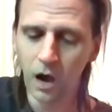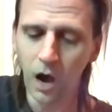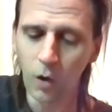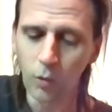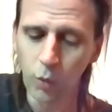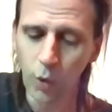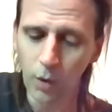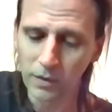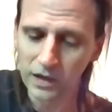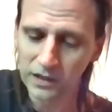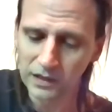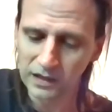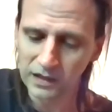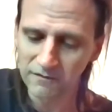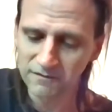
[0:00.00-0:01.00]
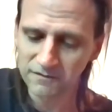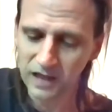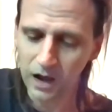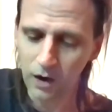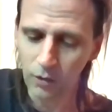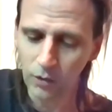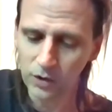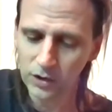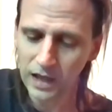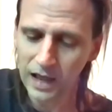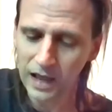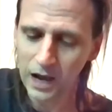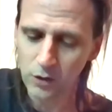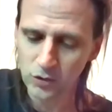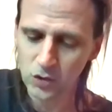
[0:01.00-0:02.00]
A woman in a flowered
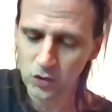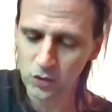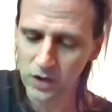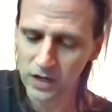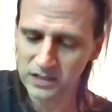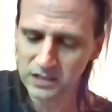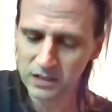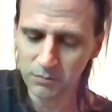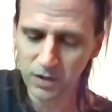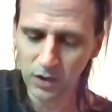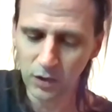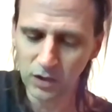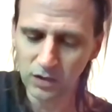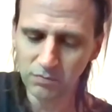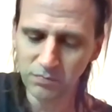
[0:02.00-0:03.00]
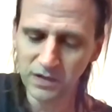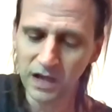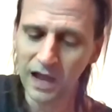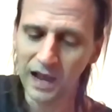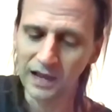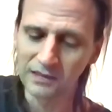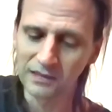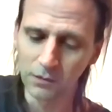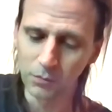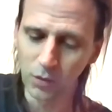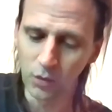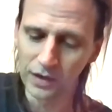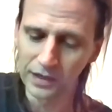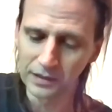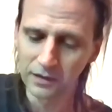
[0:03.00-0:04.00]
house dress appeared behind the boy.
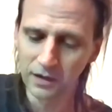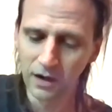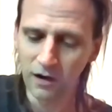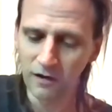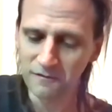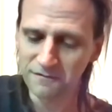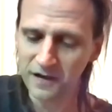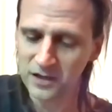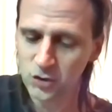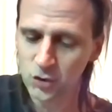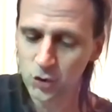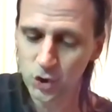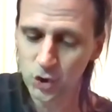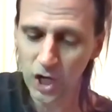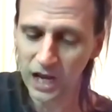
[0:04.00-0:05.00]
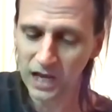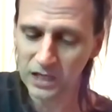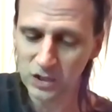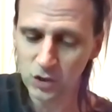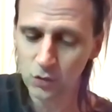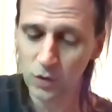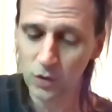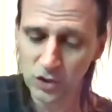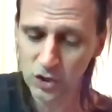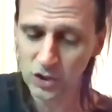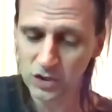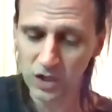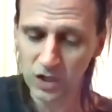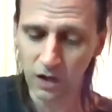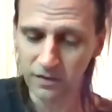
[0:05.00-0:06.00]
Her face changed when she
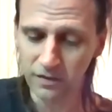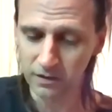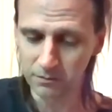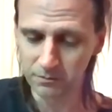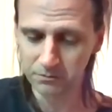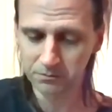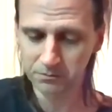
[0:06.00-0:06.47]
saw them.